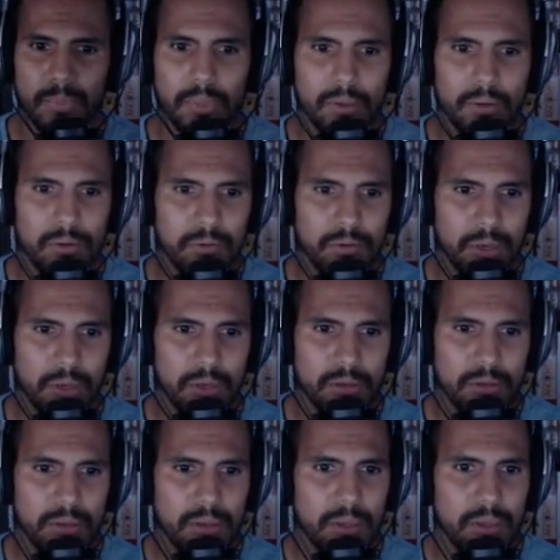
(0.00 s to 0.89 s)
Okay?
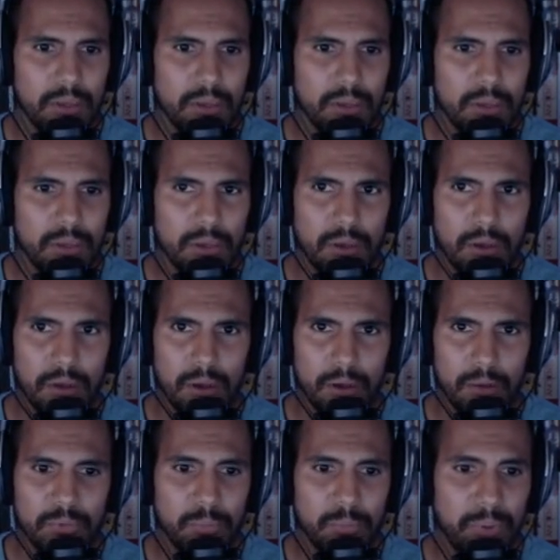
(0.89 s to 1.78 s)

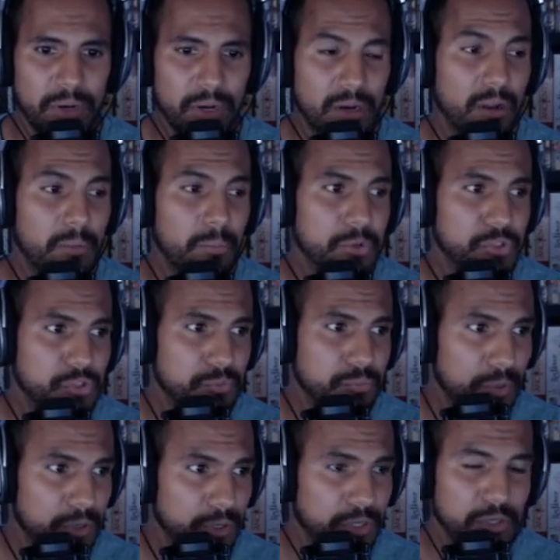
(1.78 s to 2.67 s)
Depending on how much
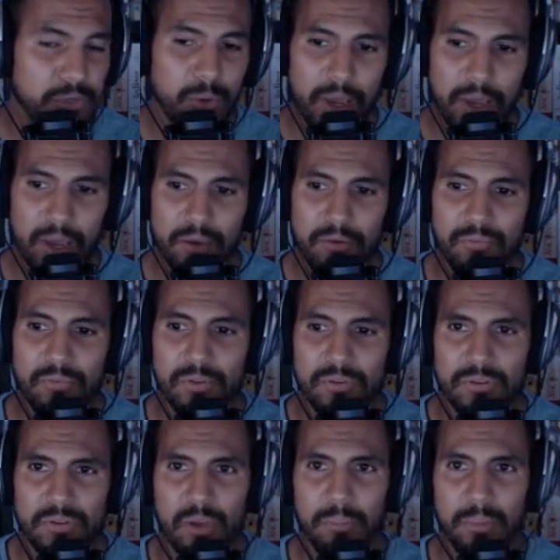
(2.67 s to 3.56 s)
money you have is
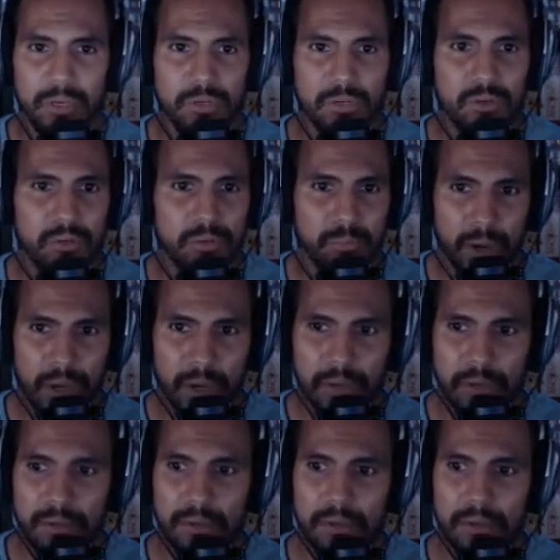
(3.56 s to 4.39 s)
how many you can buy.